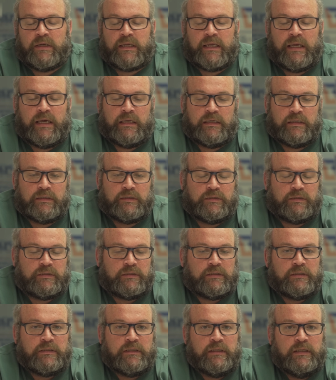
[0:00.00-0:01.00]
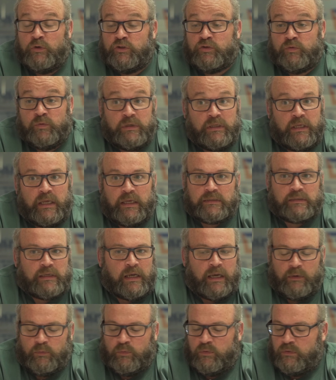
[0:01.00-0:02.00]
mechanical. Which, yes,
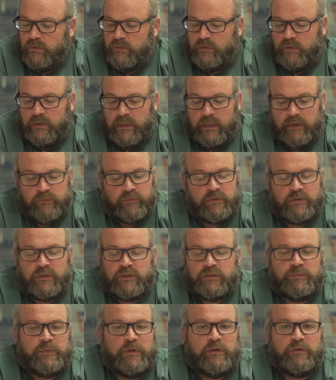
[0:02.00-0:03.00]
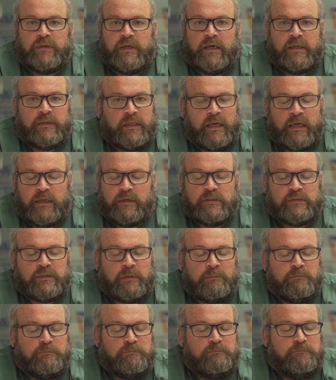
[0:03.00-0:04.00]
I will never dispute that. That is
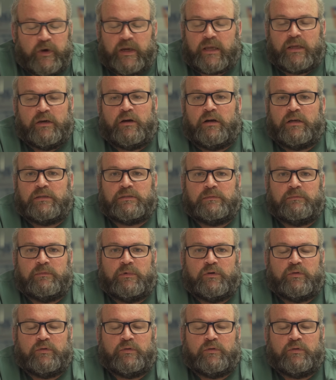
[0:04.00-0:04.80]
a freaking awesome